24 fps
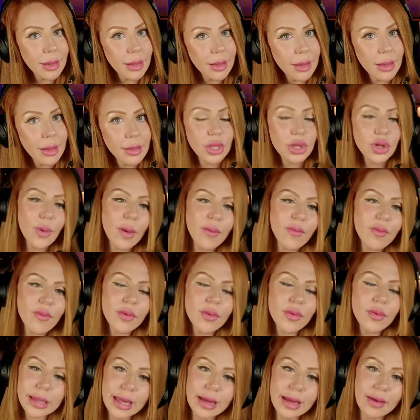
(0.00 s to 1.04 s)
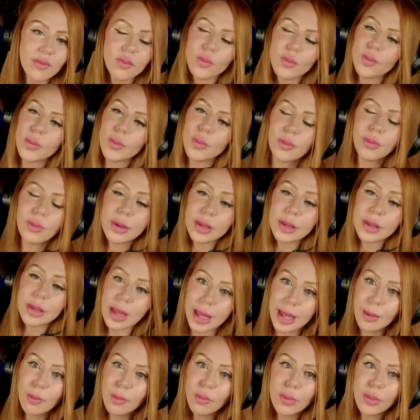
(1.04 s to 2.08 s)
Did you ever live with
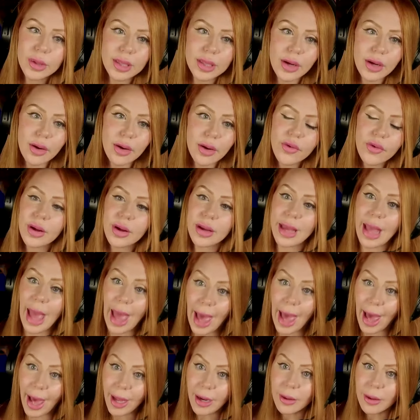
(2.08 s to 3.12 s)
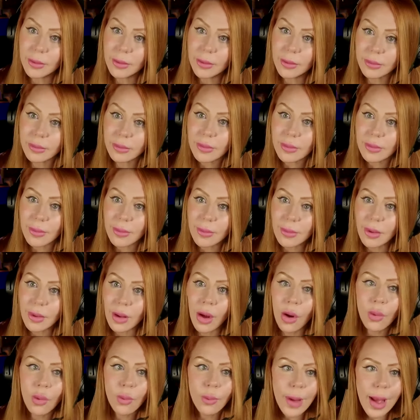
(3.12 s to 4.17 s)
him? Was there ever a cat
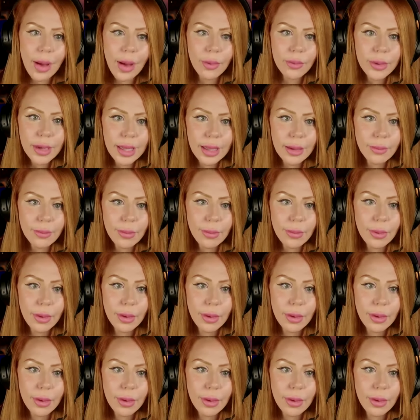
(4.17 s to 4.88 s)
around him?